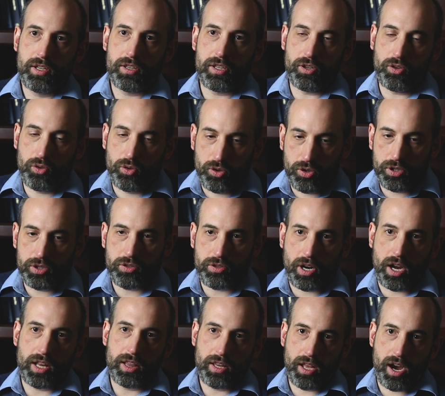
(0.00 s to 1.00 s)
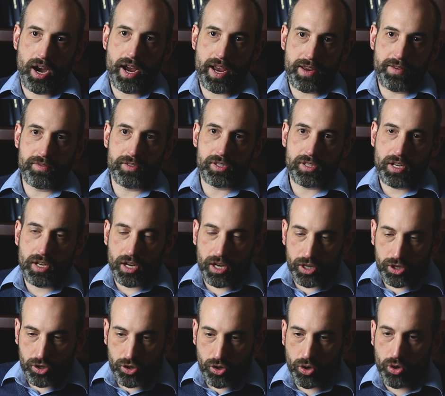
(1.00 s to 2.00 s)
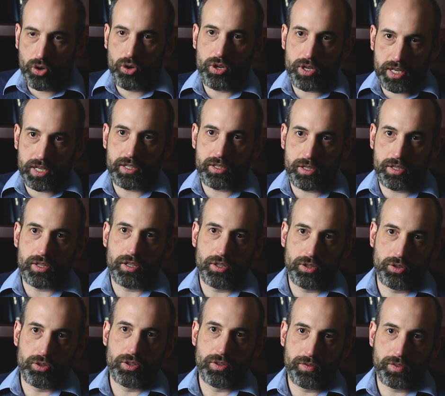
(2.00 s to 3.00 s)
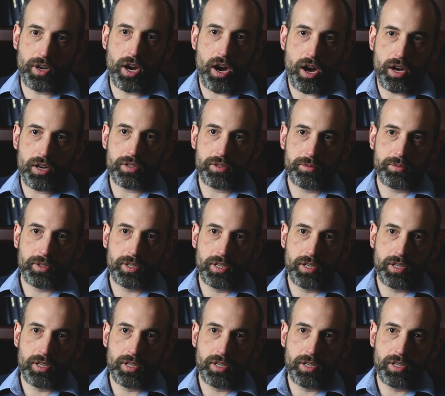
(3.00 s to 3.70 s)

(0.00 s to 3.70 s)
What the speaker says: that order our lives according to the law of God.